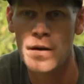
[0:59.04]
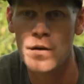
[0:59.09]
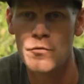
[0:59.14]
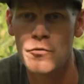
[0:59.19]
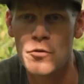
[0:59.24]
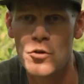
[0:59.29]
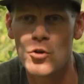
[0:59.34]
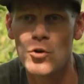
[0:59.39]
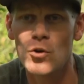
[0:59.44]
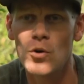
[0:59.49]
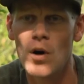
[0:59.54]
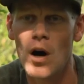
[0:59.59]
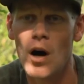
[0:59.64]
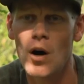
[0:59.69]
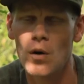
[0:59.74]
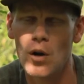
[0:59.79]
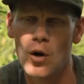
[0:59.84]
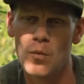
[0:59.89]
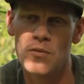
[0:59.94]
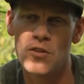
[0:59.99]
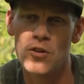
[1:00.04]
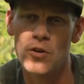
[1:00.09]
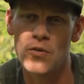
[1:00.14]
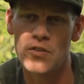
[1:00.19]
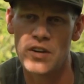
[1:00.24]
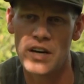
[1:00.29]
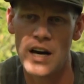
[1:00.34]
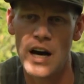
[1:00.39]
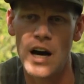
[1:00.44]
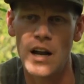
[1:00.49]
For sure, I'll opt to
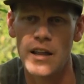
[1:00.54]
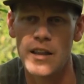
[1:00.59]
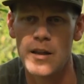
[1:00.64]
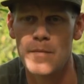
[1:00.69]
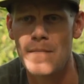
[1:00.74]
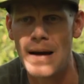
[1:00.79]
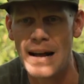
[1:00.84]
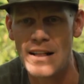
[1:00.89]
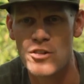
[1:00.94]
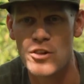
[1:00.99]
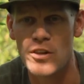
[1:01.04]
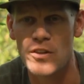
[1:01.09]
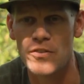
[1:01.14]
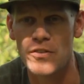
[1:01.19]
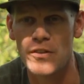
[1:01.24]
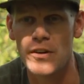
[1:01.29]
use a colour that matches